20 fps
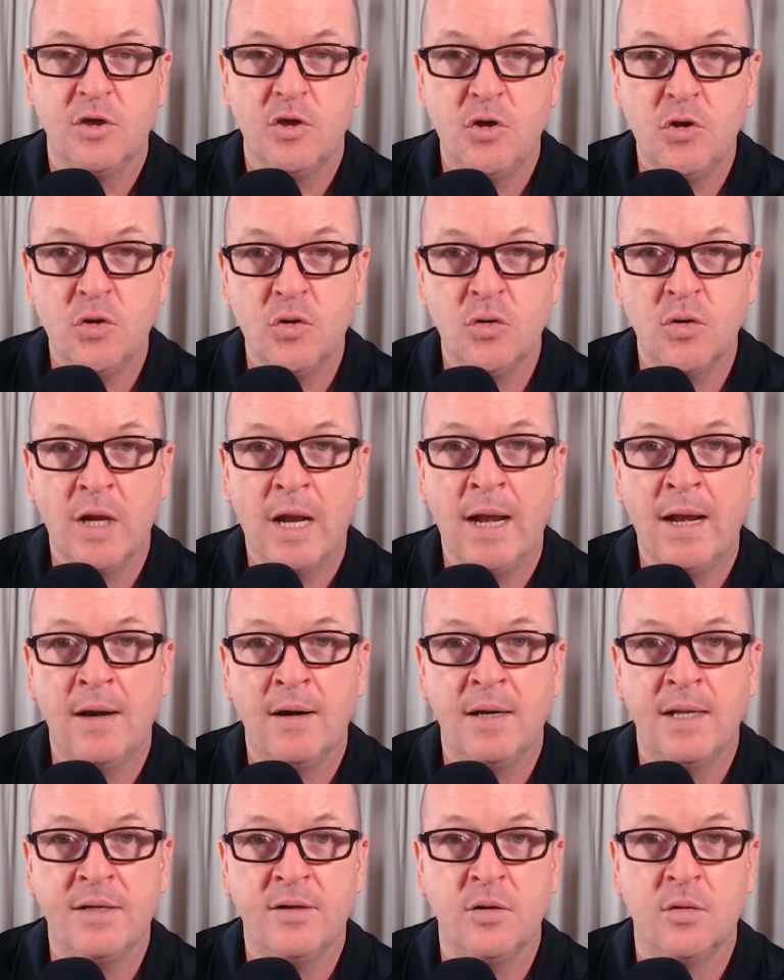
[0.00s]
You
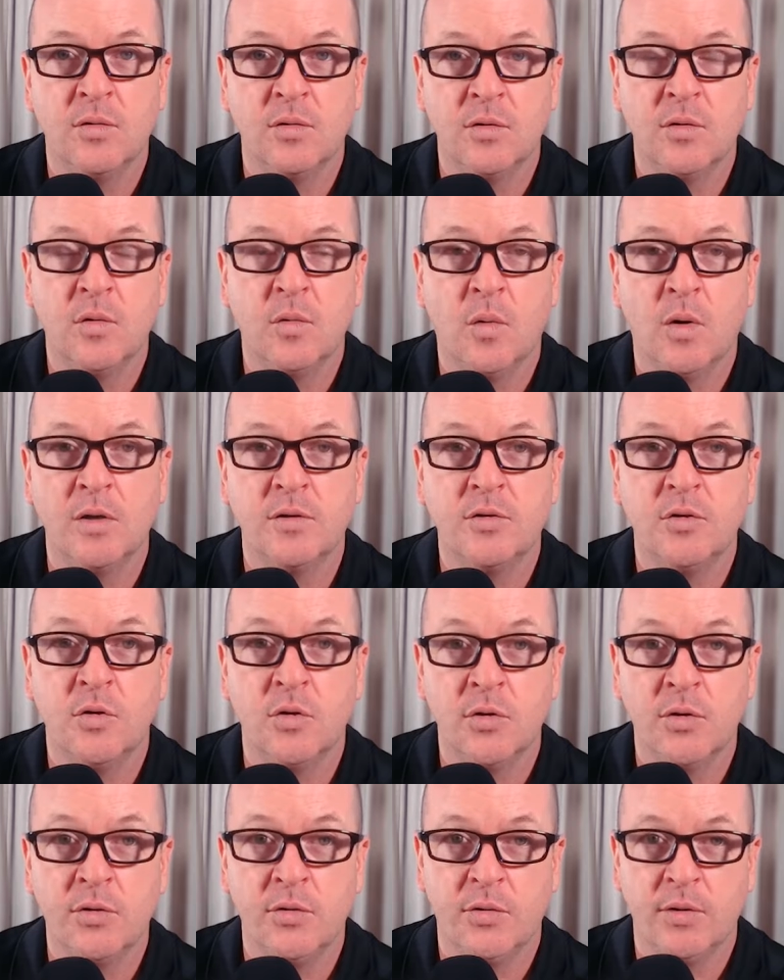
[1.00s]
clearly don't know what
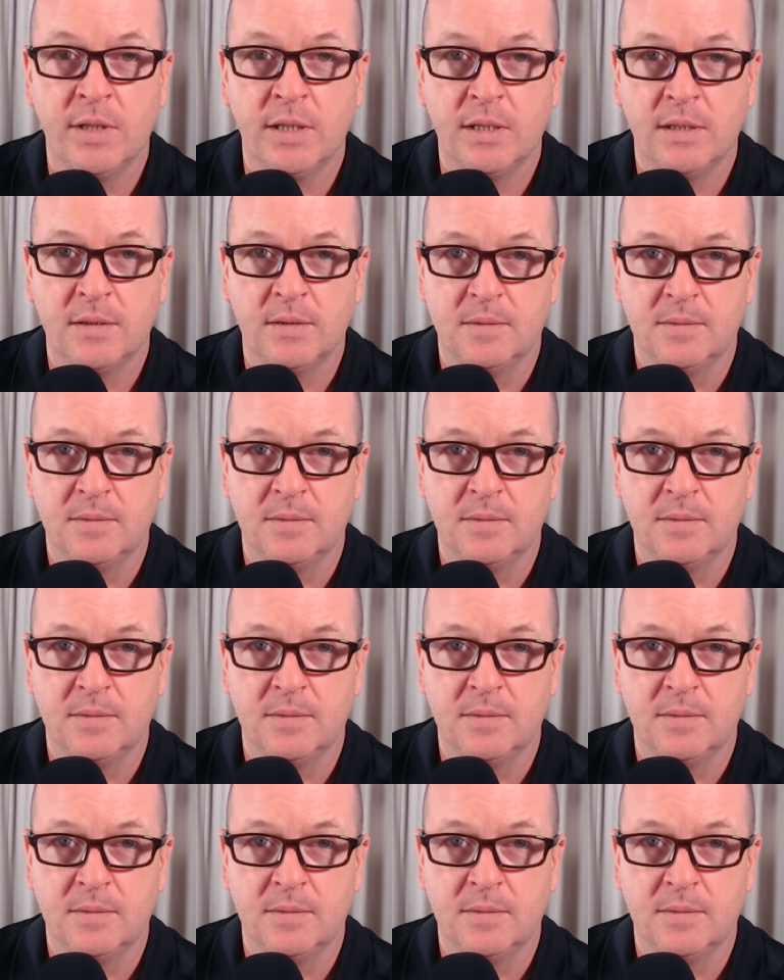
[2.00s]
you're doing.